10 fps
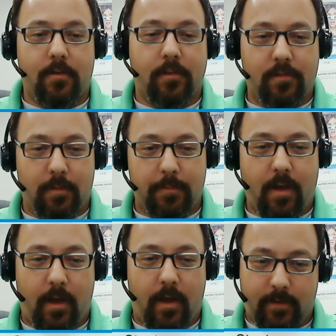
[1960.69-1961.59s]
consumed
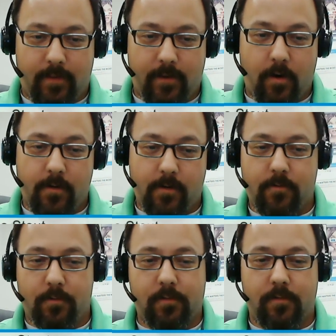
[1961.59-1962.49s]
content like
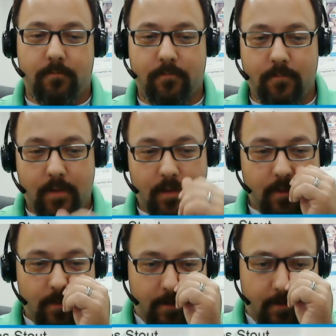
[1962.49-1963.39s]
articles and
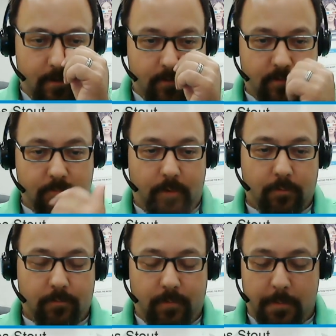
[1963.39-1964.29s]

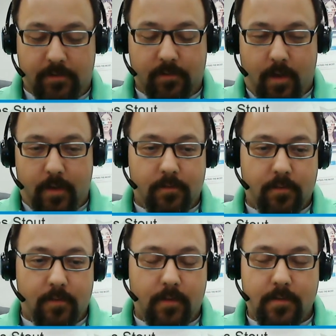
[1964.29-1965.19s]
image sliders
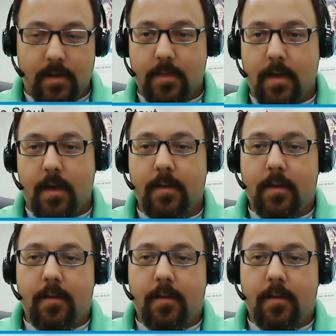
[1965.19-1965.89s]
and things like that.